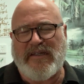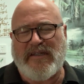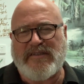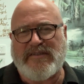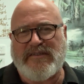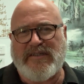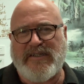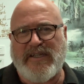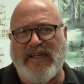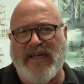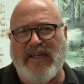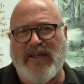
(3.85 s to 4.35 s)

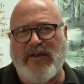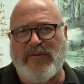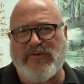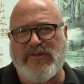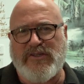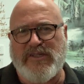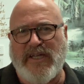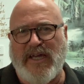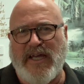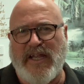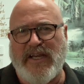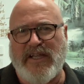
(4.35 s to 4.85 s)
Today I'm
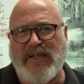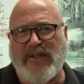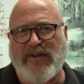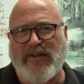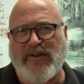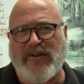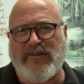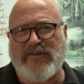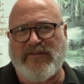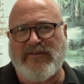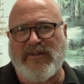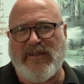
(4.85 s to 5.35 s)
starting
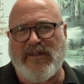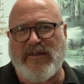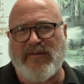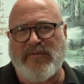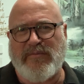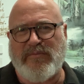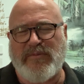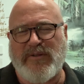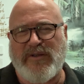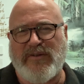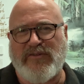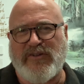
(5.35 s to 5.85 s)
on a
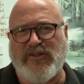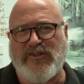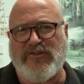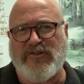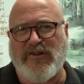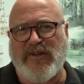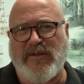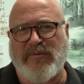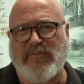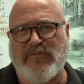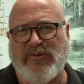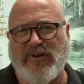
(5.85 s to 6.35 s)
bit of a
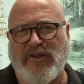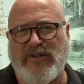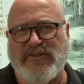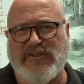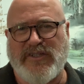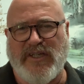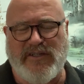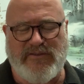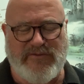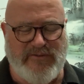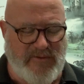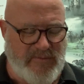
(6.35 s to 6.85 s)
dream
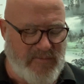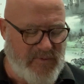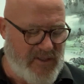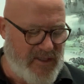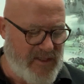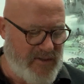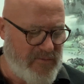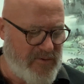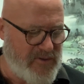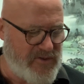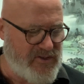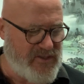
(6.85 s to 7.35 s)
project for
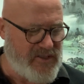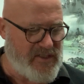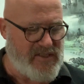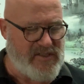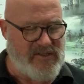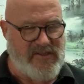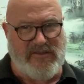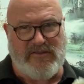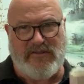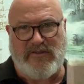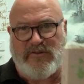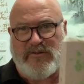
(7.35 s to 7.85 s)
me, which
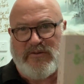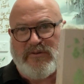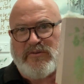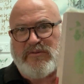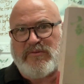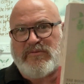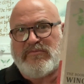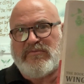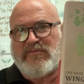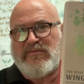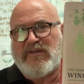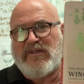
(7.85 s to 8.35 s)
is to